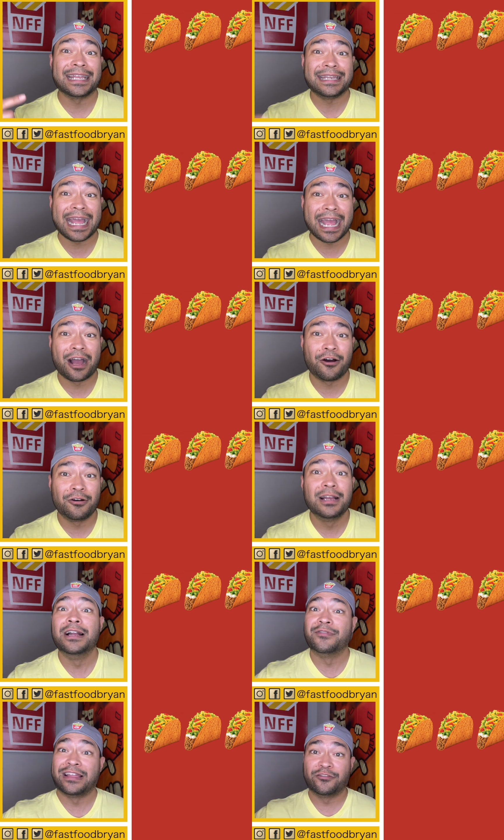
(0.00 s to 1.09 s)
and now
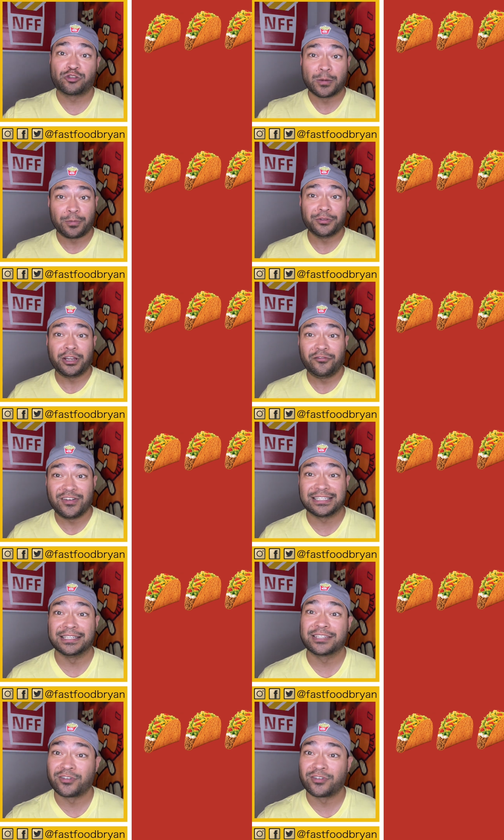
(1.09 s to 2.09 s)
they've tripled their visits